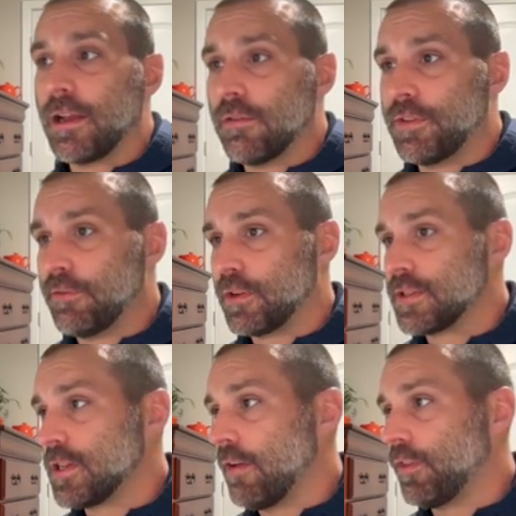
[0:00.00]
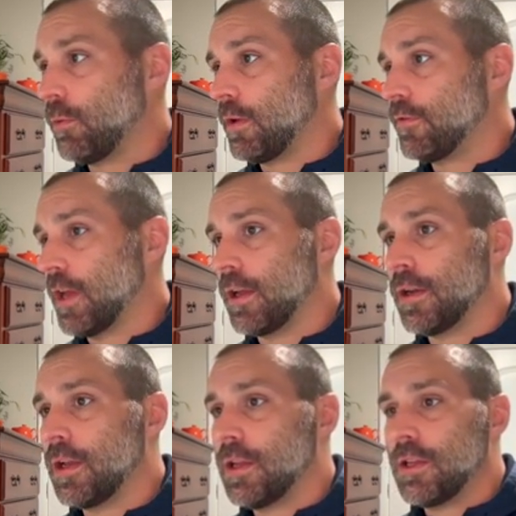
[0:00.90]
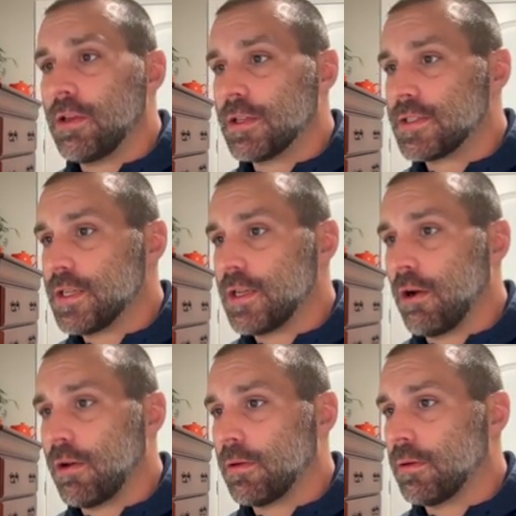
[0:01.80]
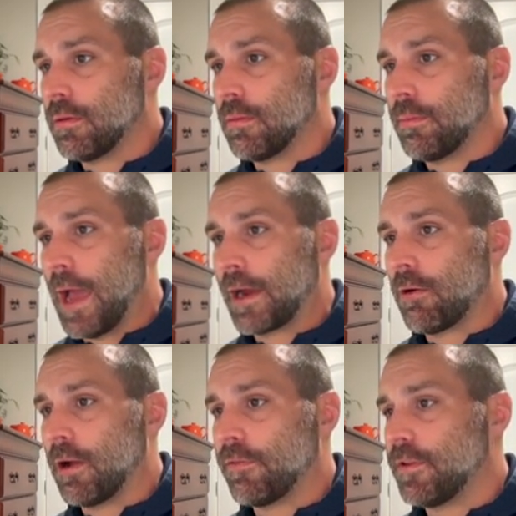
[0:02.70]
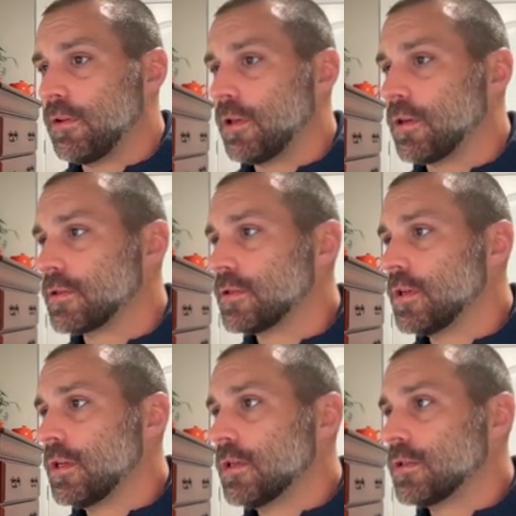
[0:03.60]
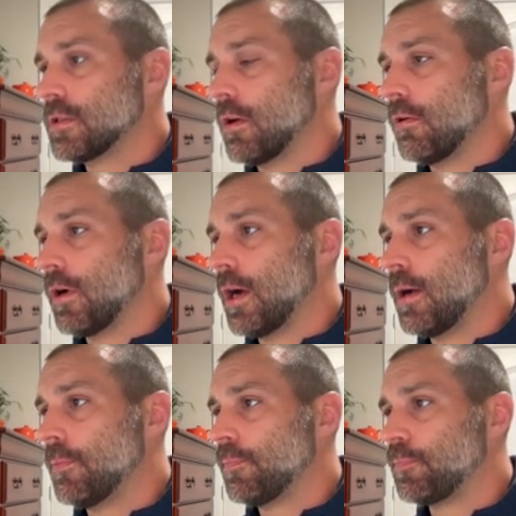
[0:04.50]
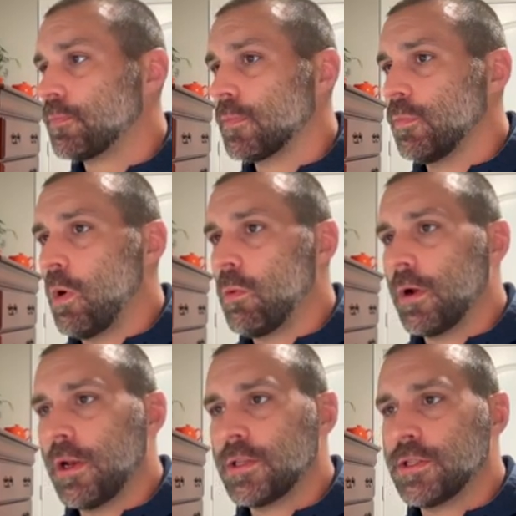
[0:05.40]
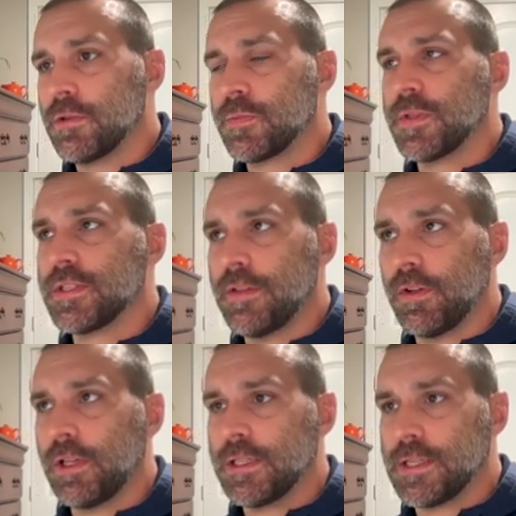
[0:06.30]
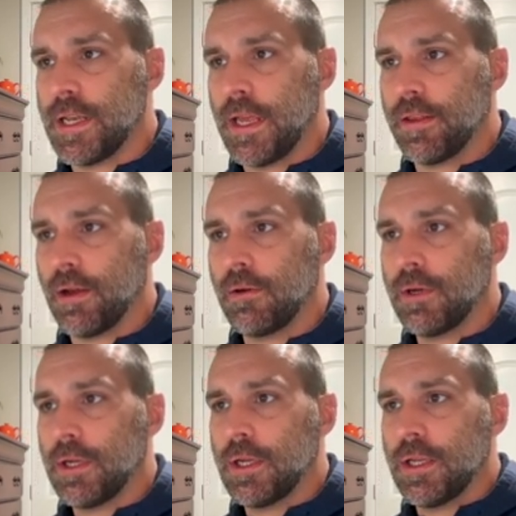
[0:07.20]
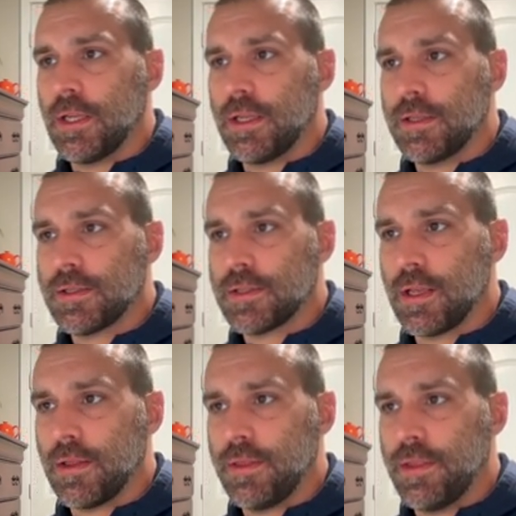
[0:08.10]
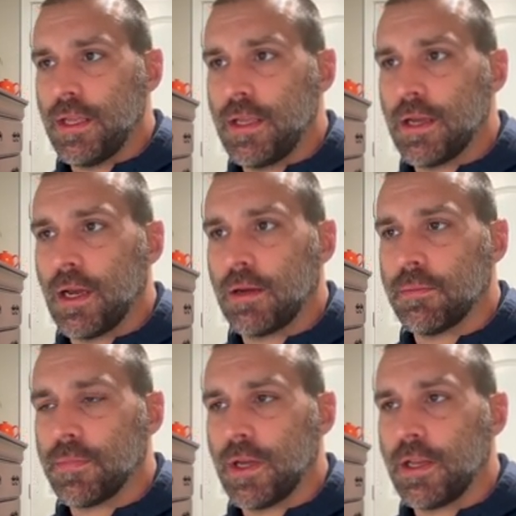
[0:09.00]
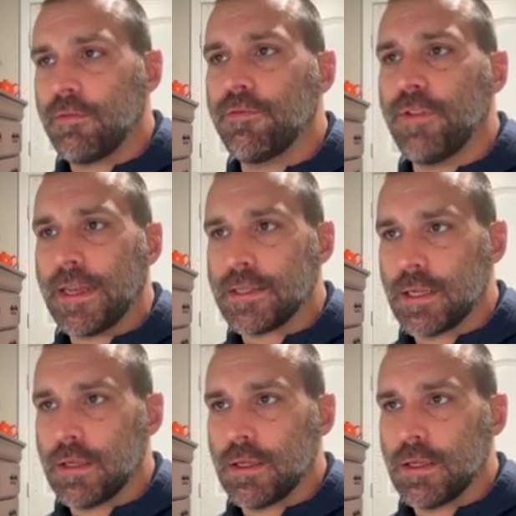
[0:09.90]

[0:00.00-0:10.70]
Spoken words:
of different stuff that we've done. You can see going back quite a few years. So what we're going to do specifically today, though, is an event